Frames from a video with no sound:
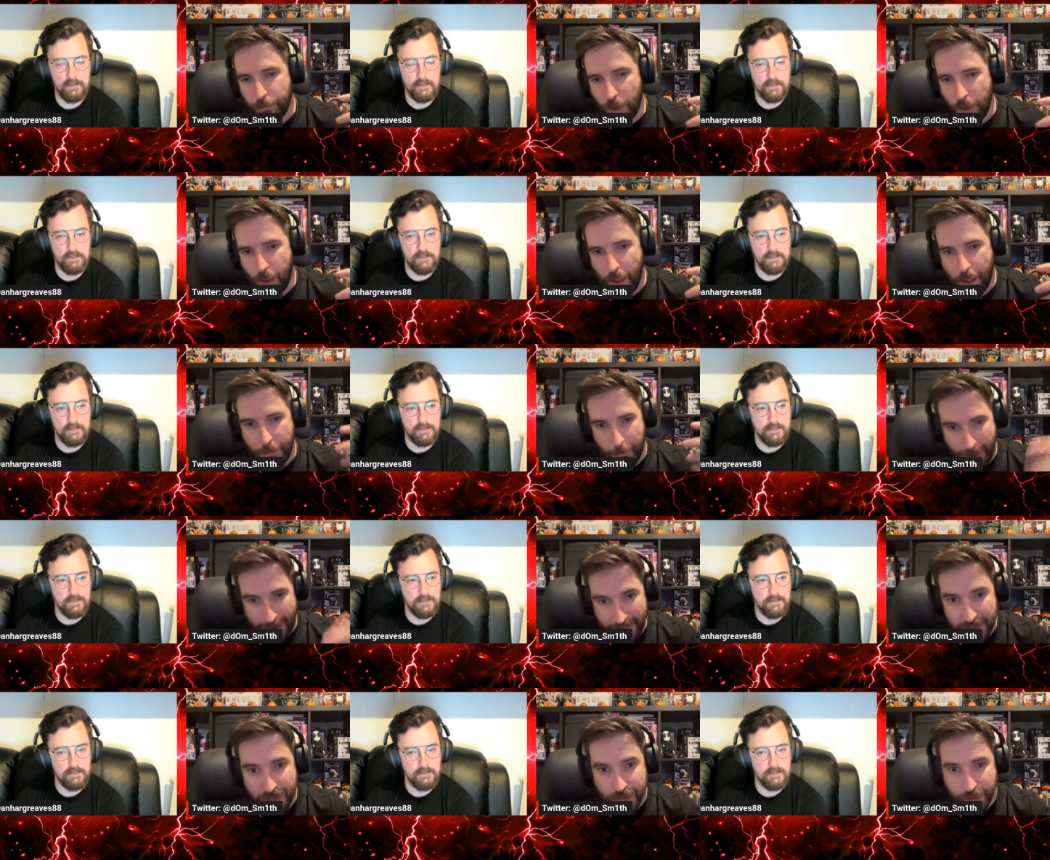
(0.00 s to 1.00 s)
Speaker 1: uh, the
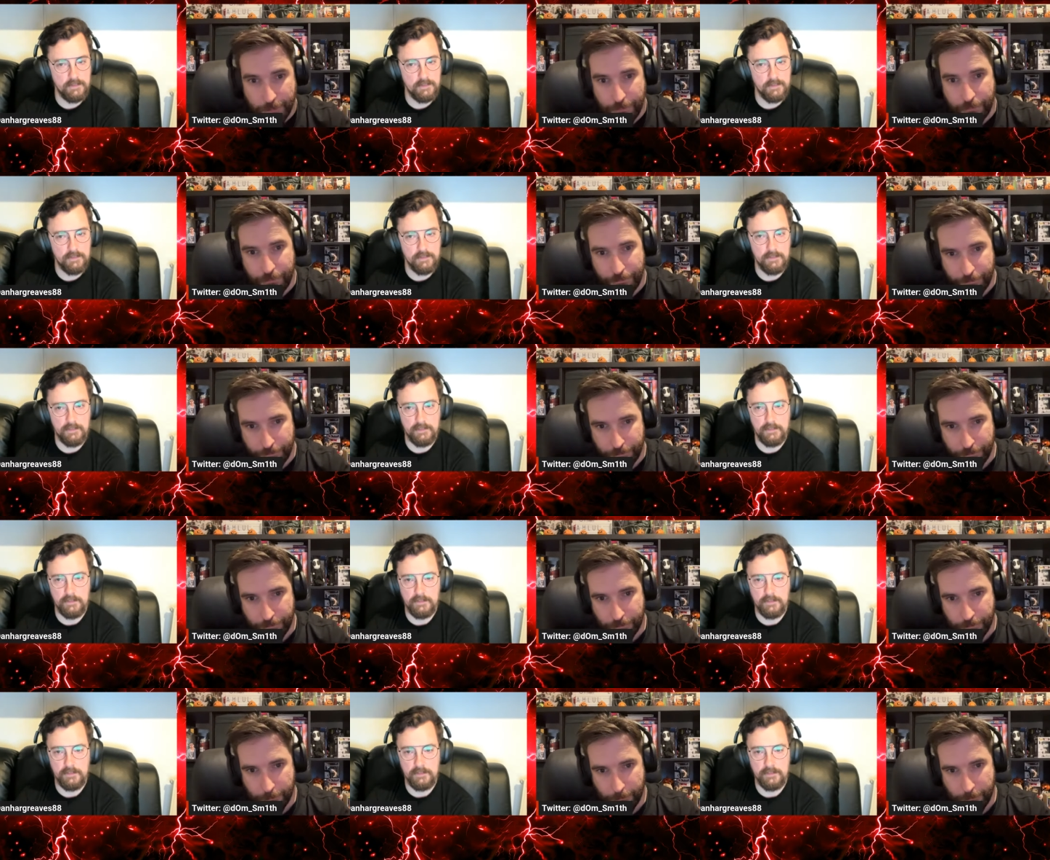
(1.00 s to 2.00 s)
masks.
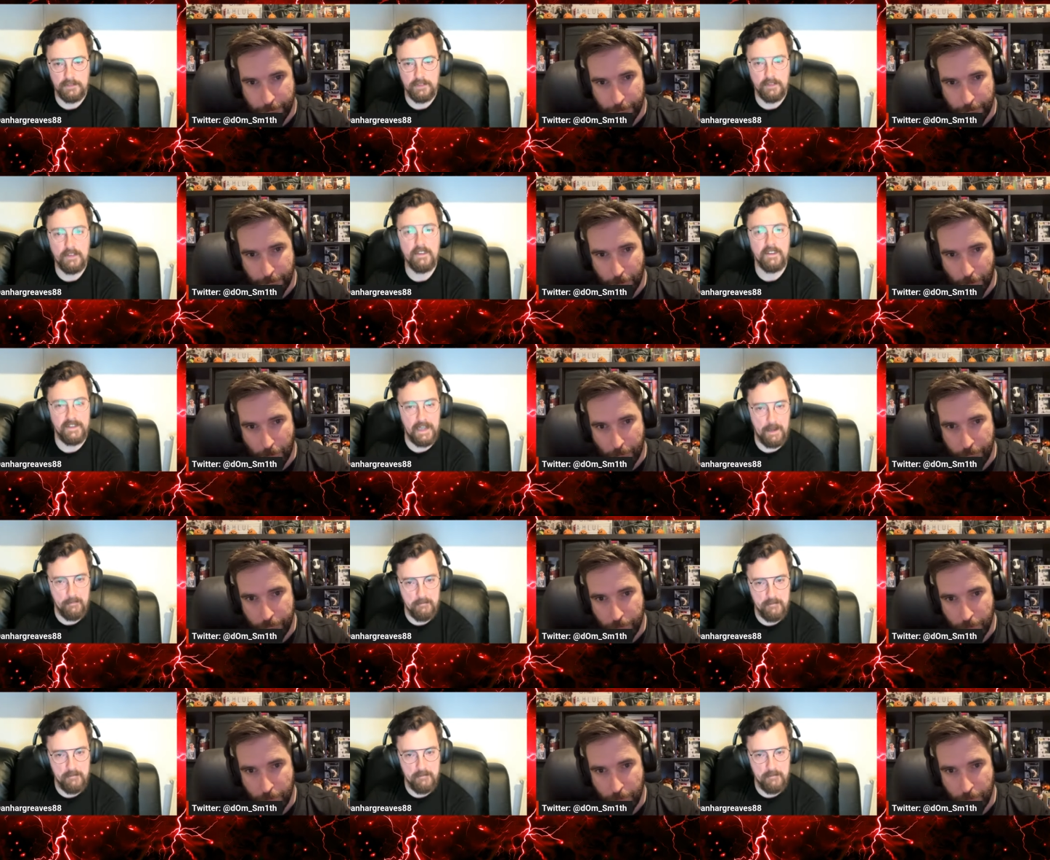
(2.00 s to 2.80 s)
Yeah.